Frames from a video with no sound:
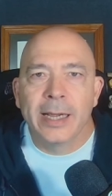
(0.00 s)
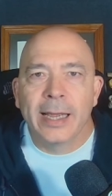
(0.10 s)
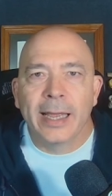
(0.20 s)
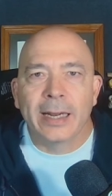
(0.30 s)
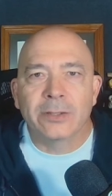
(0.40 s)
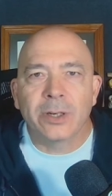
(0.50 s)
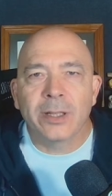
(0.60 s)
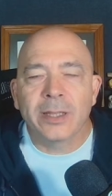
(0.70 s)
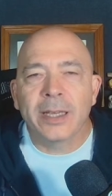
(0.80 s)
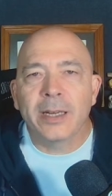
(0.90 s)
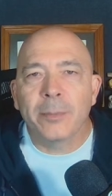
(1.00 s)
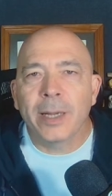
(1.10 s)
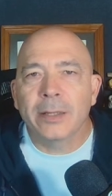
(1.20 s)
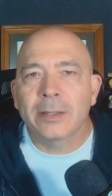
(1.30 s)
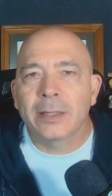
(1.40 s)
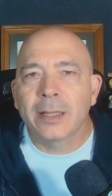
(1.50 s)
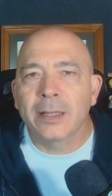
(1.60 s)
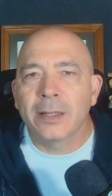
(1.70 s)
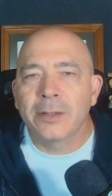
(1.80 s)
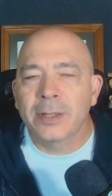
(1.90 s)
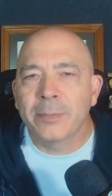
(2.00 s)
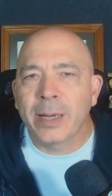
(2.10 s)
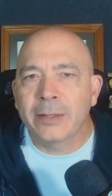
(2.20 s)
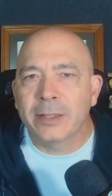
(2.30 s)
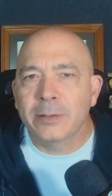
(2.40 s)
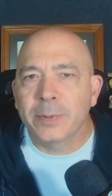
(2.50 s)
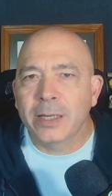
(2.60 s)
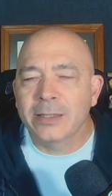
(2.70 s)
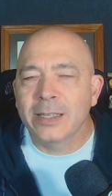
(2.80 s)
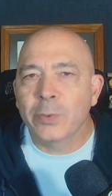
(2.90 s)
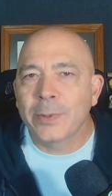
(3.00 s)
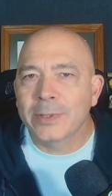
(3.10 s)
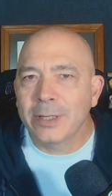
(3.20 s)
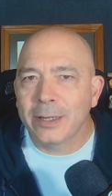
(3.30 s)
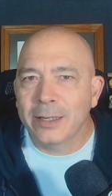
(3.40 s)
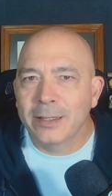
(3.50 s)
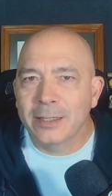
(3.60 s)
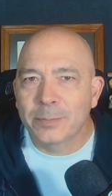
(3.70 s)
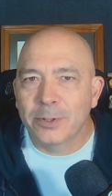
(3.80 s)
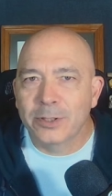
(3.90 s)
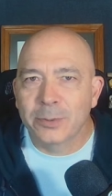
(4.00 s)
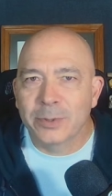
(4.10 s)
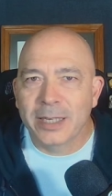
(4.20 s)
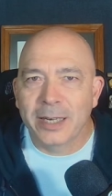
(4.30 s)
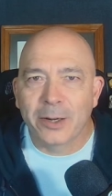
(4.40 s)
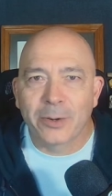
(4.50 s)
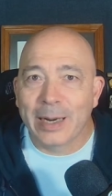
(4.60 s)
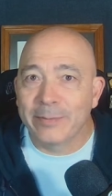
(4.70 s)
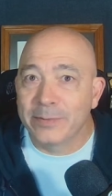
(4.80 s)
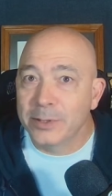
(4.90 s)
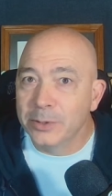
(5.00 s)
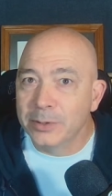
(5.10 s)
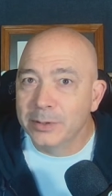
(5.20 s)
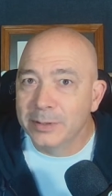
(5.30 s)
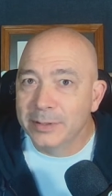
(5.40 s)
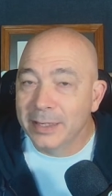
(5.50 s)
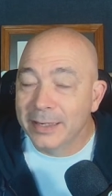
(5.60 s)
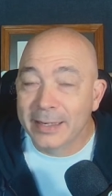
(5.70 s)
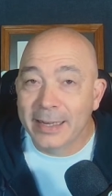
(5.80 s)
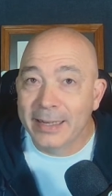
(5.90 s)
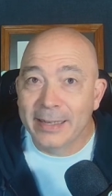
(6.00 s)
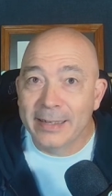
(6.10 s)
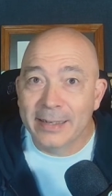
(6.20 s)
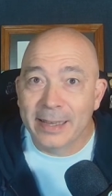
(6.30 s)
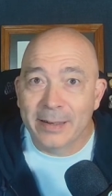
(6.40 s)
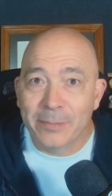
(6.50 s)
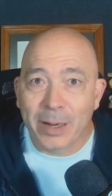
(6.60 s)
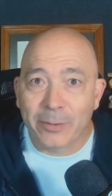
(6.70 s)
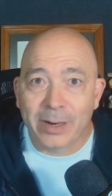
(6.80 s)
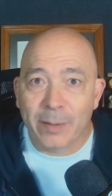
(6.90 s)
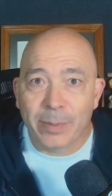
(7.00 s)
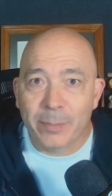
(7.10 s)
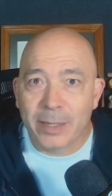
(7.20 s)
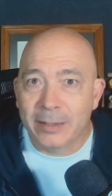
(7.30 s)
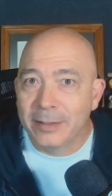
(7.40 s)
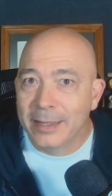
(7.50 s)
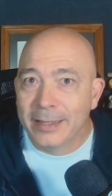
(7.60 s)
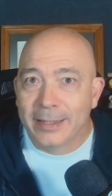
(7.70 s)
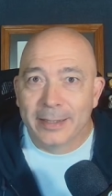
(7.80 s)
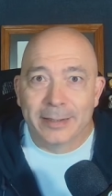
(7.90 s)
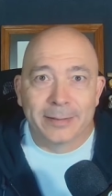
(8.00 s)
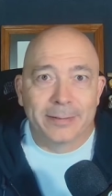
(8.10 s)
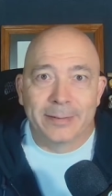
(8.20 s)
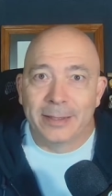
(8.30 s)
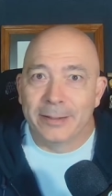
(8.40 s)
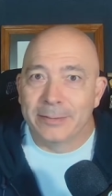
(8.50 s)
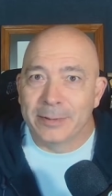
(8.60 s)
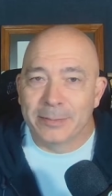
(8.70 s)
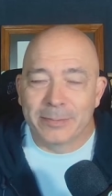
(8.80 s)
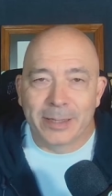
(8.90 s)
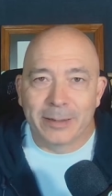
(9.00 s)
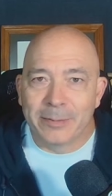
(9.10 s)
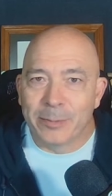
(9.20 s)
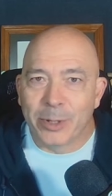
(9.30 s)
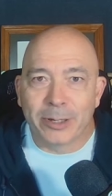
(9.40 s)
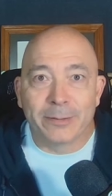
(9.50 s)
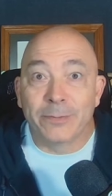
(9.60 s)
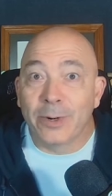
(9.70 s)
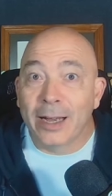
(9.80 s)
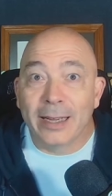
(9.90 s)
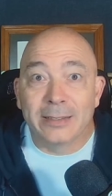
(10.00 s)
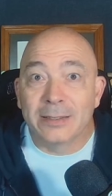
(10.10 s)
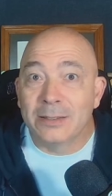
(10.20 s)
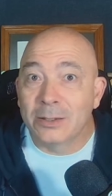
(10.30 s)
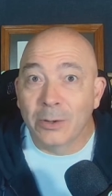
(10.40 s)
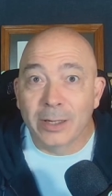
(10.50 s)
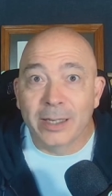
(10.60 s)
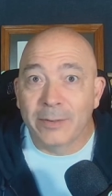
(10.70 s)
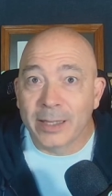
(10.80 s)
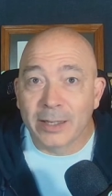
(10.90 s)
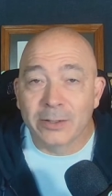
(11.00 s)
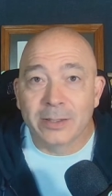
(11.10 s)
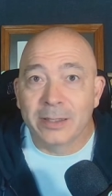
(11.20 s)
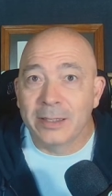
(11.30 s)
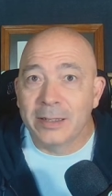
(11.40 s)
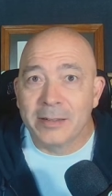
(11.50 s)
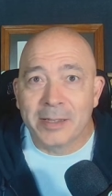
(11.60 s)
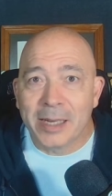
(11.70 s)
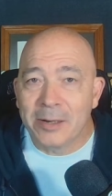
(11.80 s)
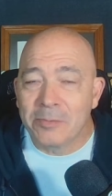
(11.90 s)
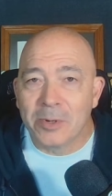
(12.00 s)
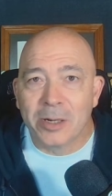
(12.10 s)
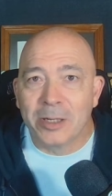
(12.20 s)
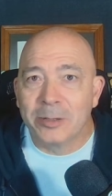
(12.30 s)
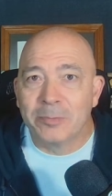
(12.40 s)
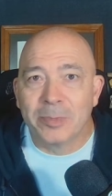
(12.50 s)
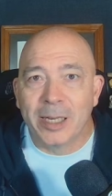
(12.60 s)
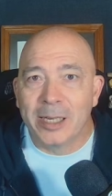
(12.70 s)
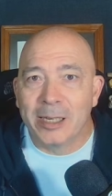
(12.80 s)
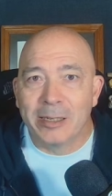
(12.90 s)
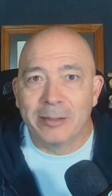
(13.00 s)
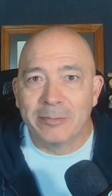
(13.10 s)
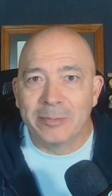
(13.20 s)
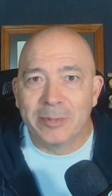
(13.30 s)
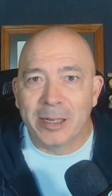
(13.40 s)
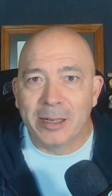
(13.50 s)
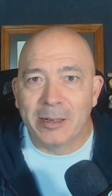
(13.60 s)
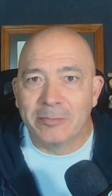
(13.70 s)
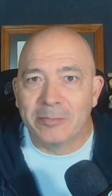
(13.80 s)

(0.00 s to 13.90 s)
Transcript: and I started thinking about uh, about this because as we were talking, this person was eating crap food, yeah, and and by crap I mean, you know, a uh, burger and fries and soda and everything else, and they were um, uh,